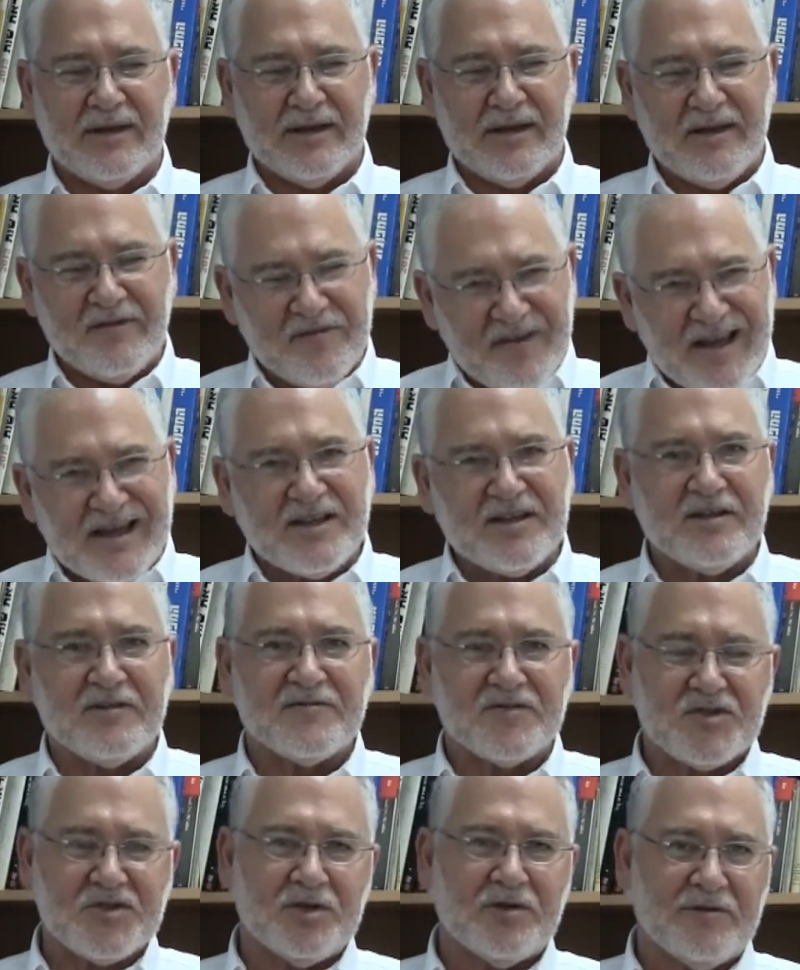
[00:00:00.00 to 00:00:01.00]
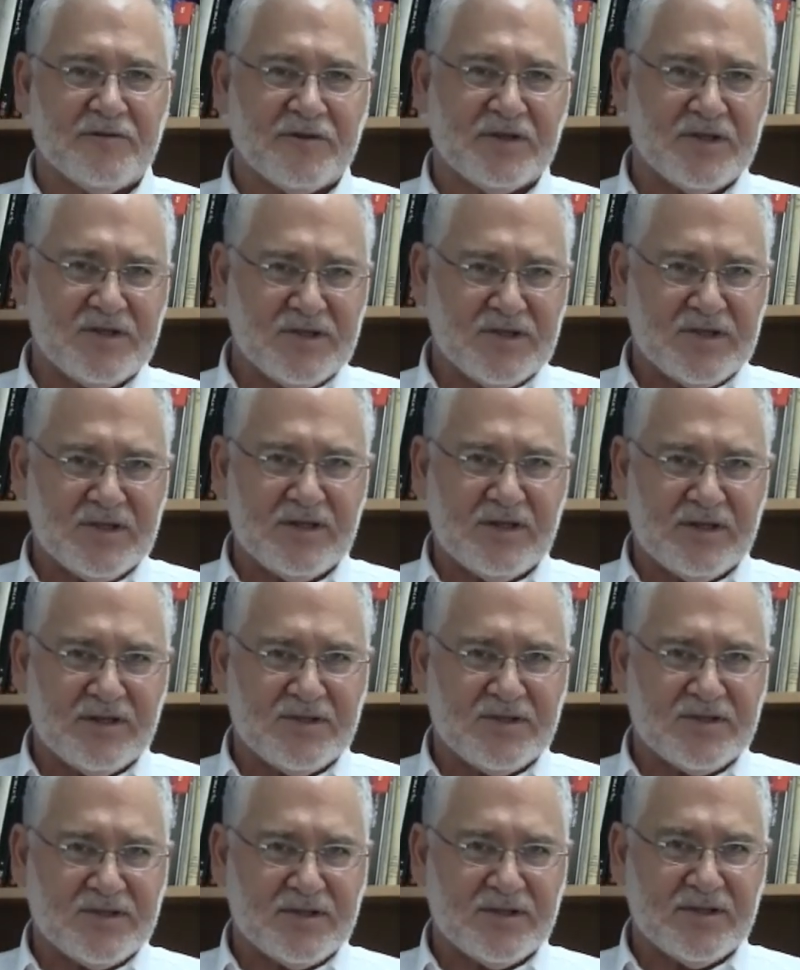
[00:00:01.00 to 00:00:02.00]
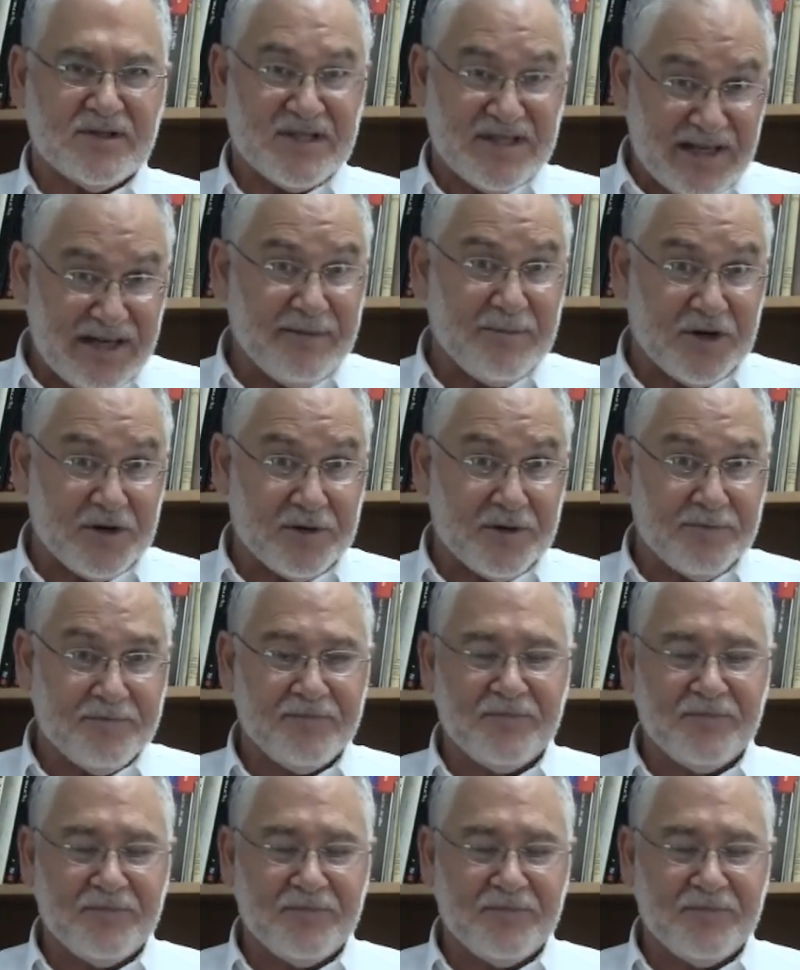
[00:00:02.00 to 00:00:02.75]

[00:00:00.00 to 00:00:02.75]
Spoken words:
effective service is slimmer.